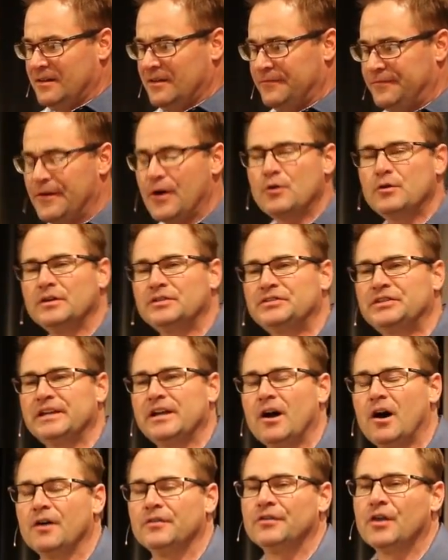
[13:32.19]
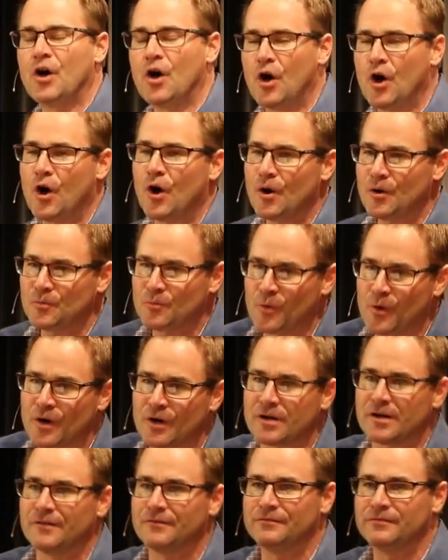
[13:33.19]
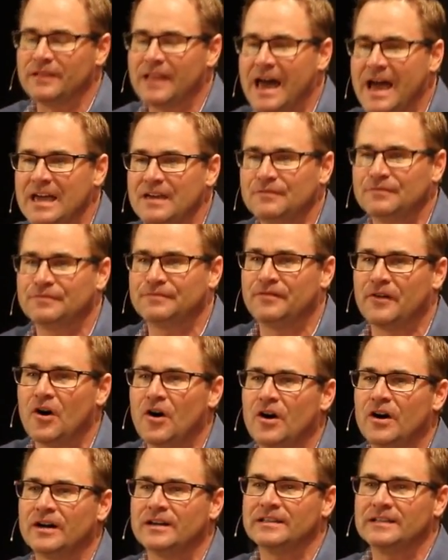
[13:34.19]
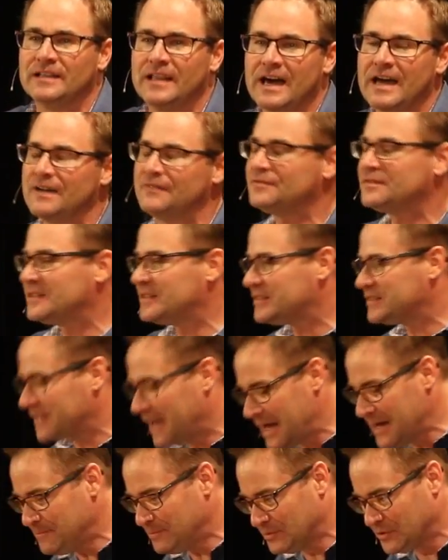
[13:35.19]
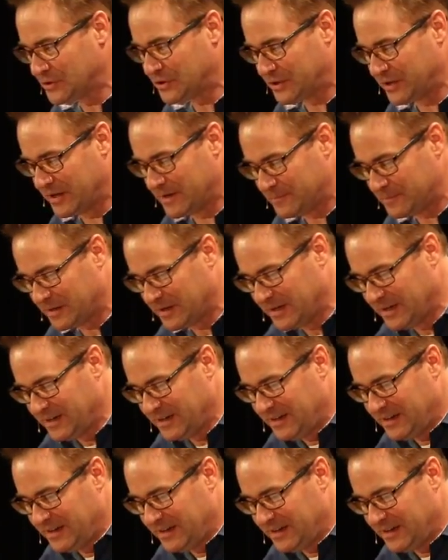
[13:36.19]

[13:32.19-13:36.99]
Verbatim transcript: focusing on the hard work of life-on-life discipleship,